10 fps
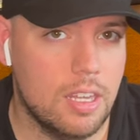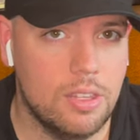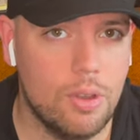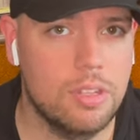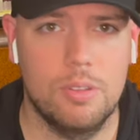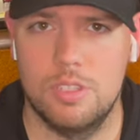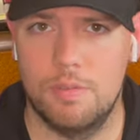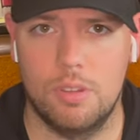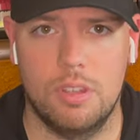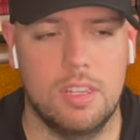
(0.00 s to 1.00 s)
I know it's a little
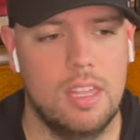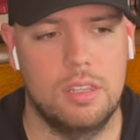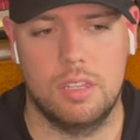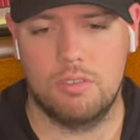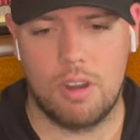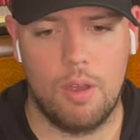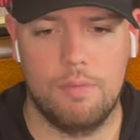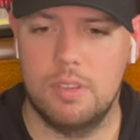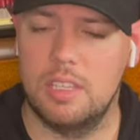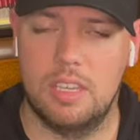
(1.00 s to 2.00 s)
difficult to say this is a
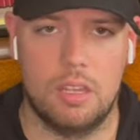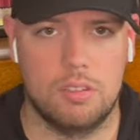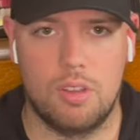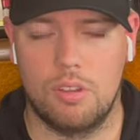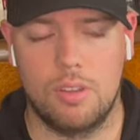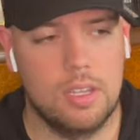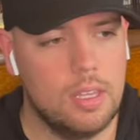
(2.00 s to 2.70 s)
crowdfunded Kickstarter,